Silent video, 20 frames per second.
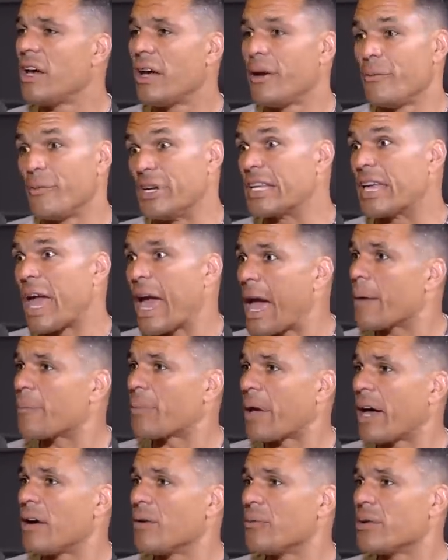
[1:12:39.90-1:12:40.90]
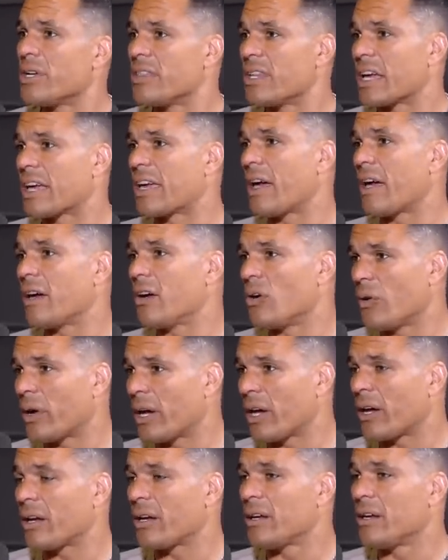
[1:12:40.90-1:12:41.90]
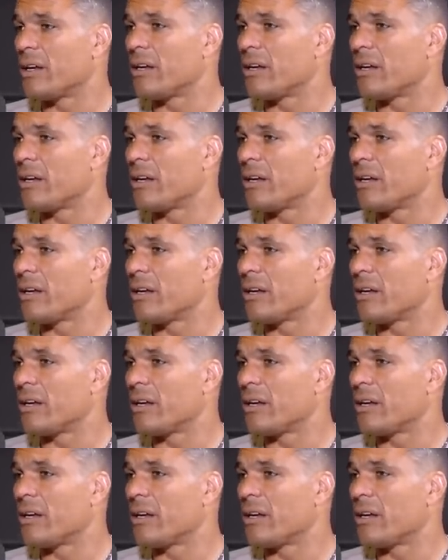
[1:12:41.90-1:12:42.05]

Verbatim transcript: And we'd camp out in the K O A